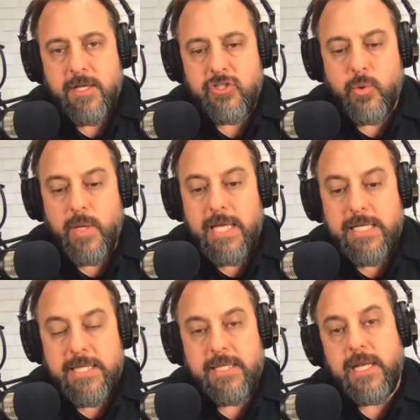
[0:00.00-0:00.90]
So
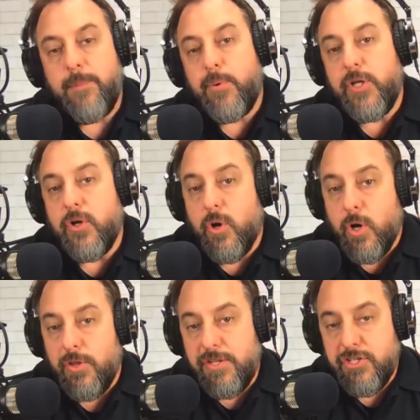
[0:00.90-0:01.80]
anything that I'm putting
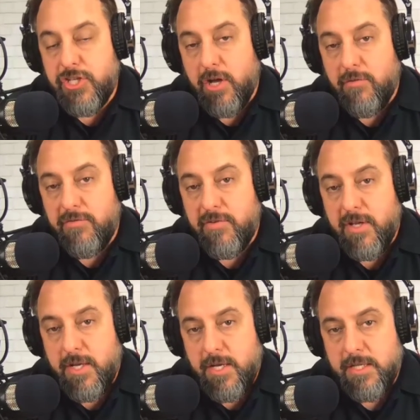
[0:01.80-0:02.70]
on the shelf
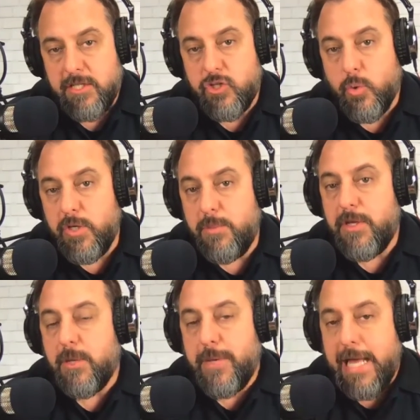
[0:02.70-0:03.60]
that's going to
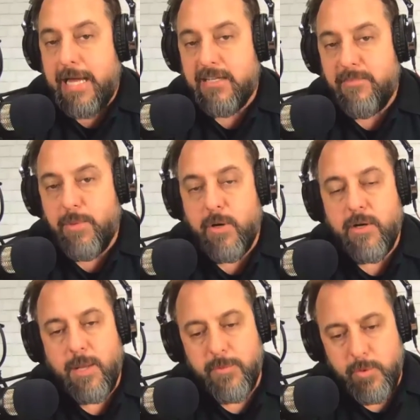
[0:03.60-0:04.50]
become an active
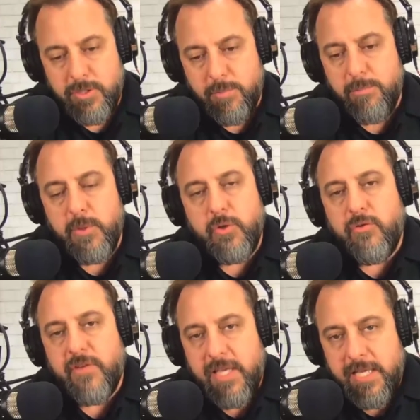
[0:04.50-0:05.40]
part, I'm going to
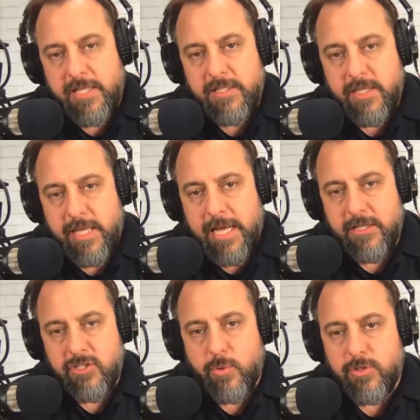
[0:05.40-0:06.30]
move into
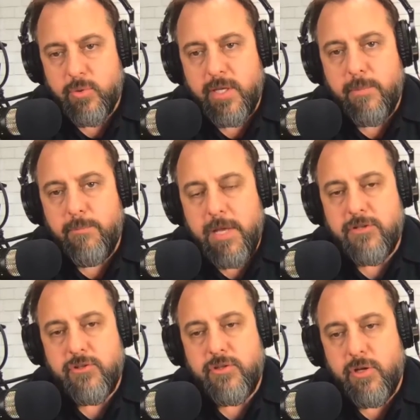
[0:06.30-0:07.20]
that source so I can
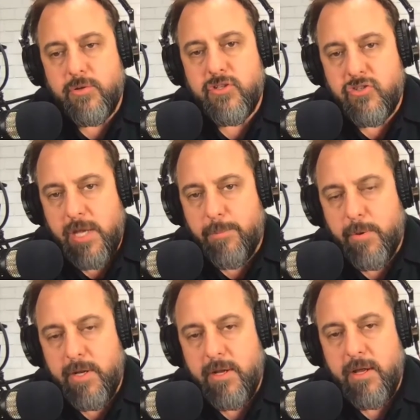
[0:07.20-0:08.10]
measure those
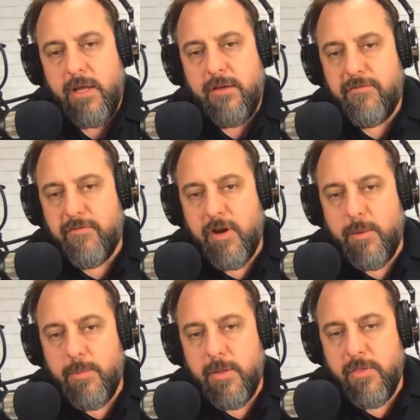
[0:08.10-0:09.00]
separate
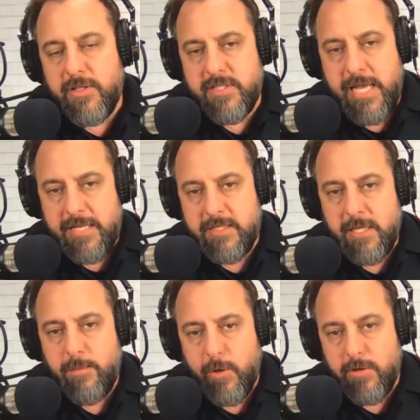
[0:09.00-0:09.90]
from the
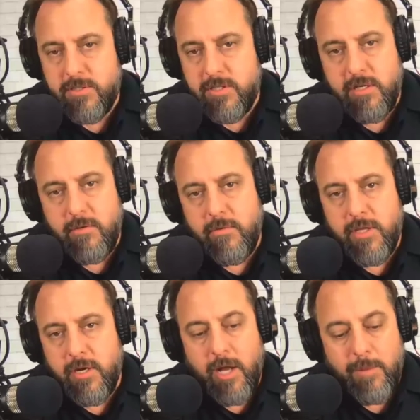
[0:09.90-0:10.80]
testing parts
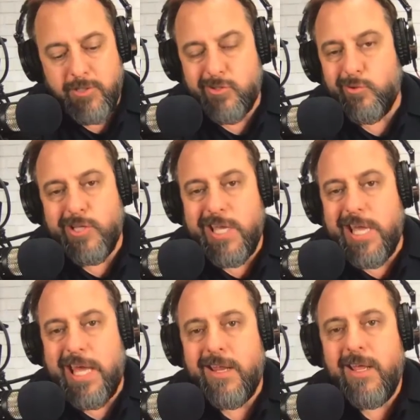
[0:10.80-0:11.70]
that I'm just looking
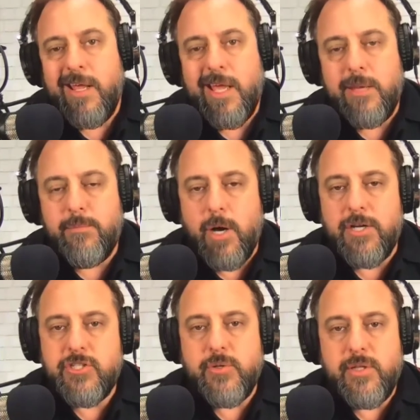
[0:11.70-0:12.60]
at and
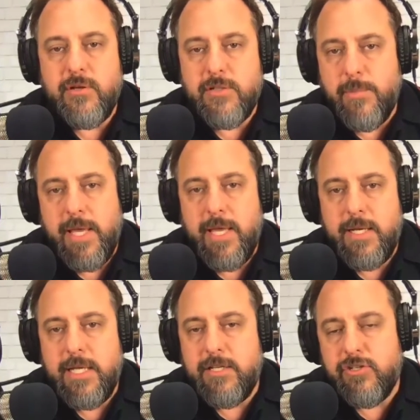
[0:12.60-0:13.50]
monitoring their
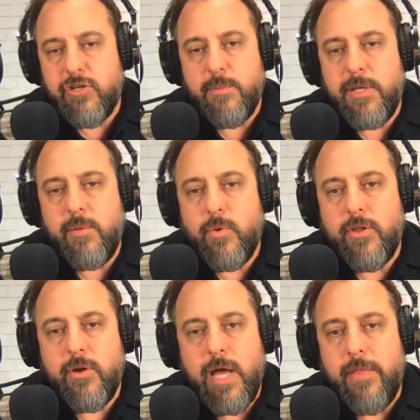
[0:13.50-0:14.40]
demand and determining
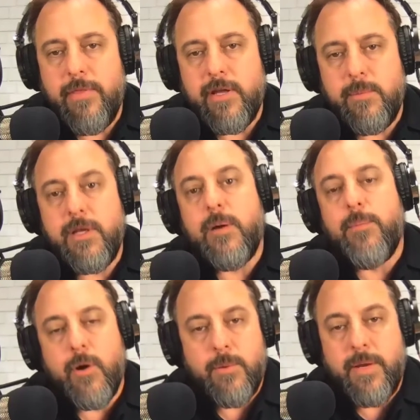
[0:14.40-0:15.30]
whether or not they're going to become
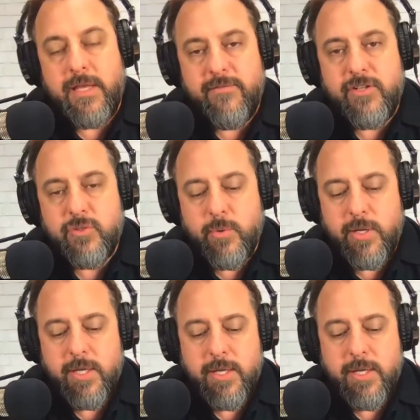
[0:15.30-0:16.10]
part of my inventory.